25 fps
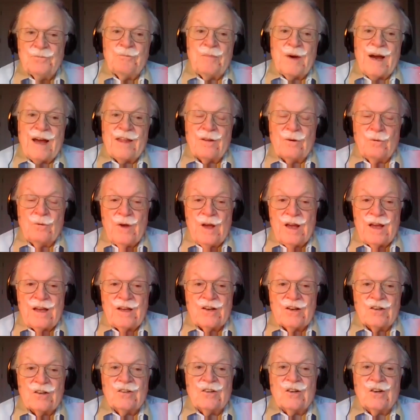By the way,
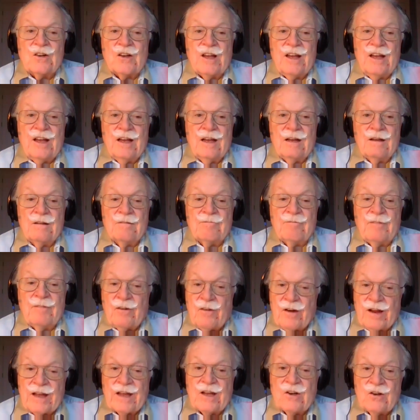you're looking
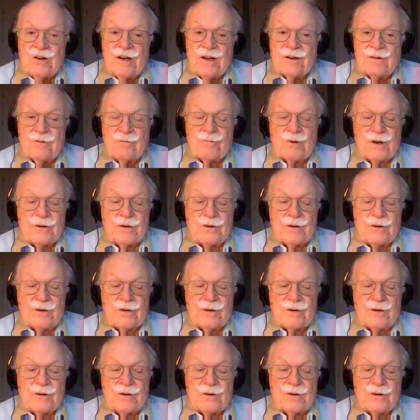very good and